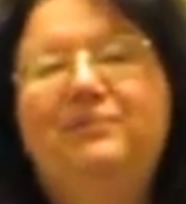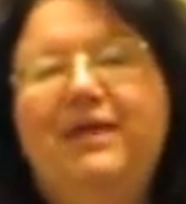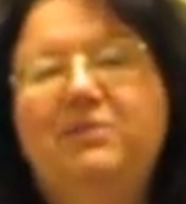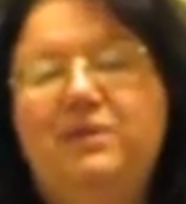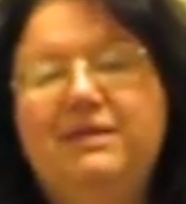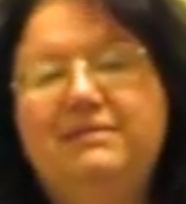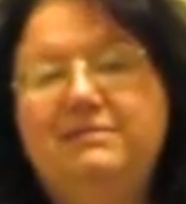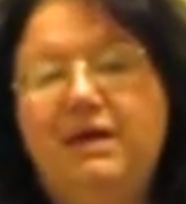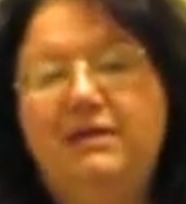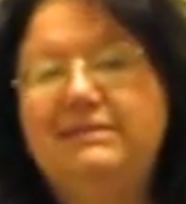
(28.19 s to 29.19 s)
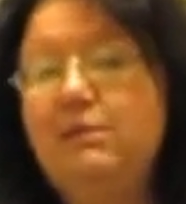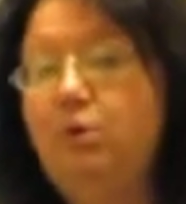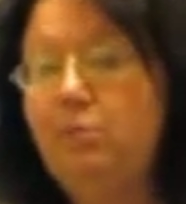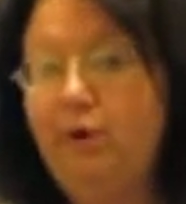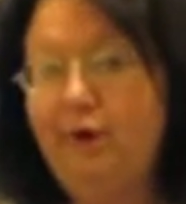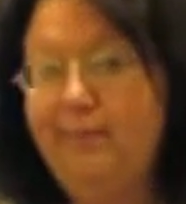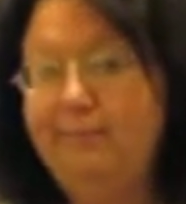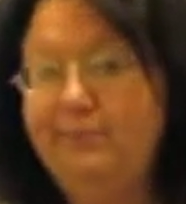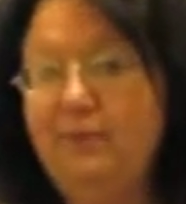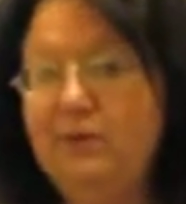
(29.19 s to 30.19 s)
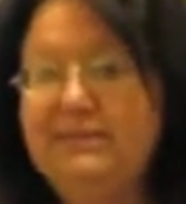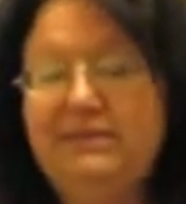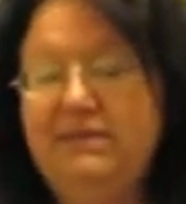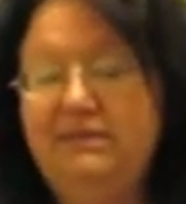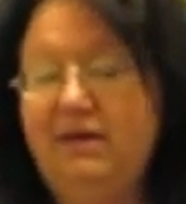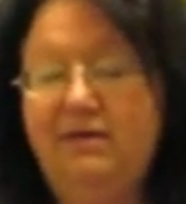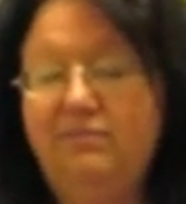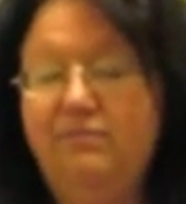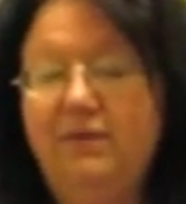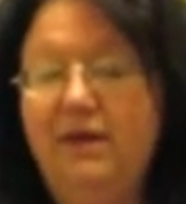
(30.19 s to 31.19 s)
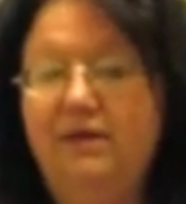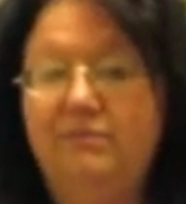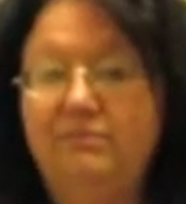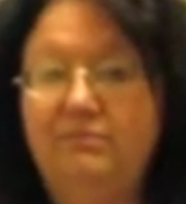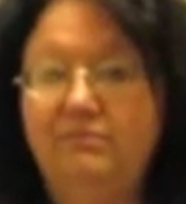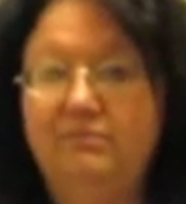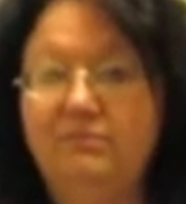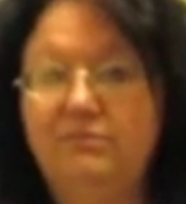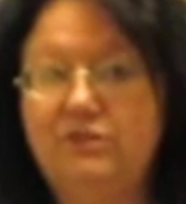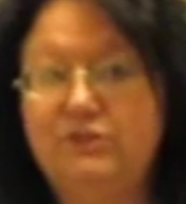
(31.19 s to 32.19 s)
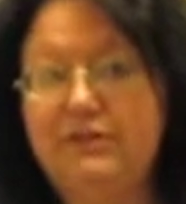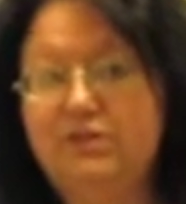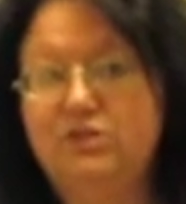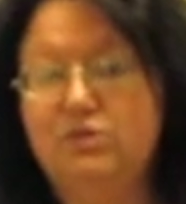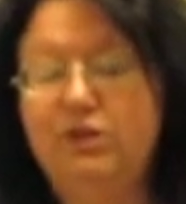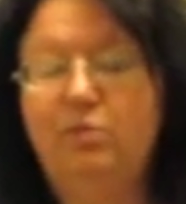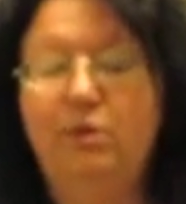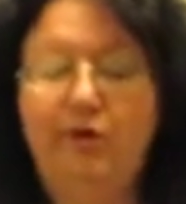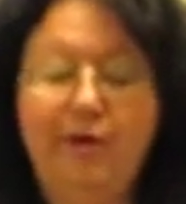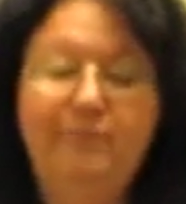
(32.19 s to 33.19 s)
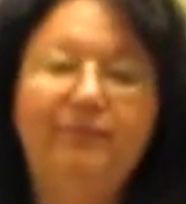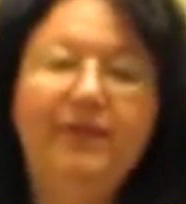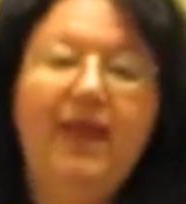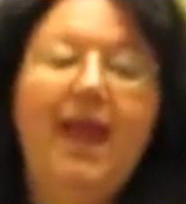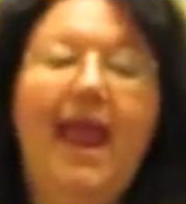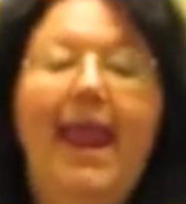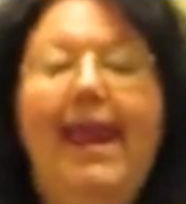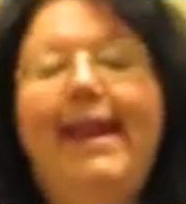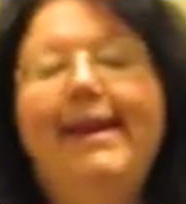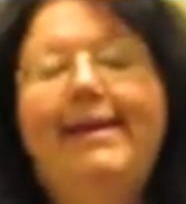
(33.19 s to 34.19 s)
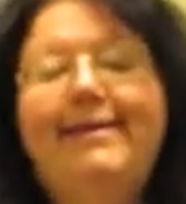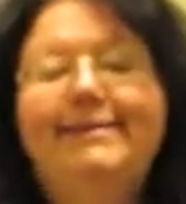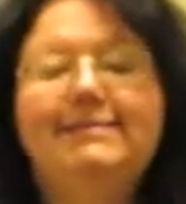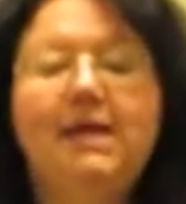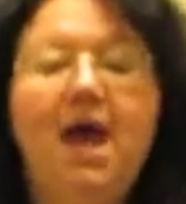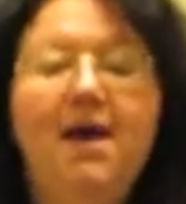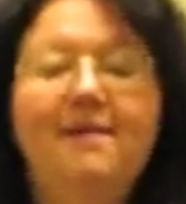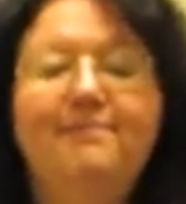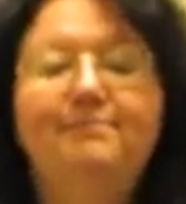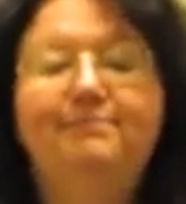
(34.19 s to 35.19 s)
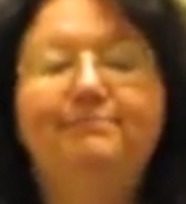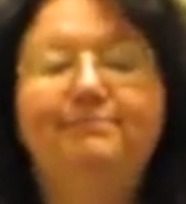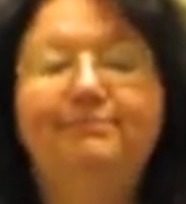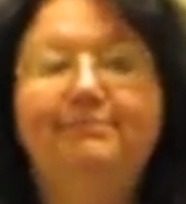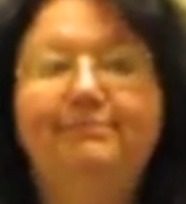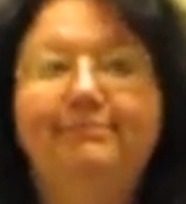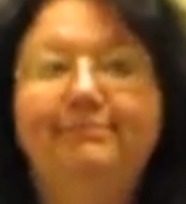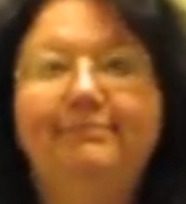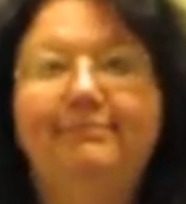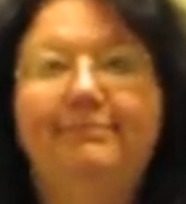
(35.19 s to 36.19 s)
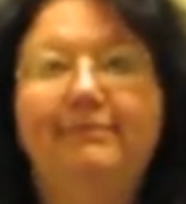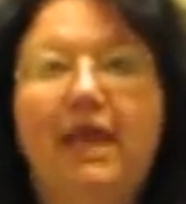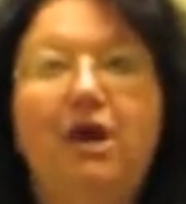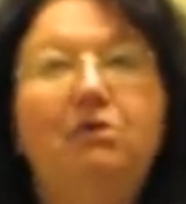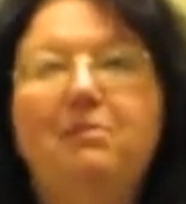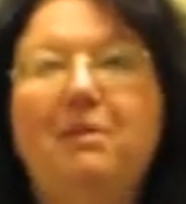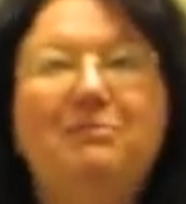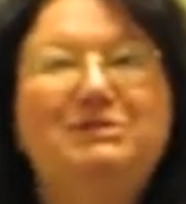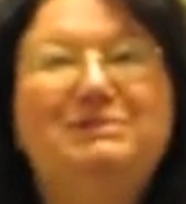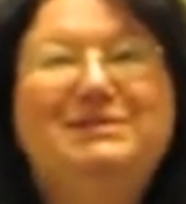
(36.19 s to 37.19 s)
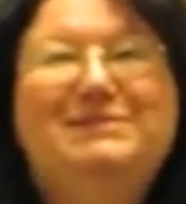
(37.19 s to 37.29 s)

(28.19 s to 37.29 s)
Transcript: it was a summer program. It wasn't a during the school year program. And I don't remember too much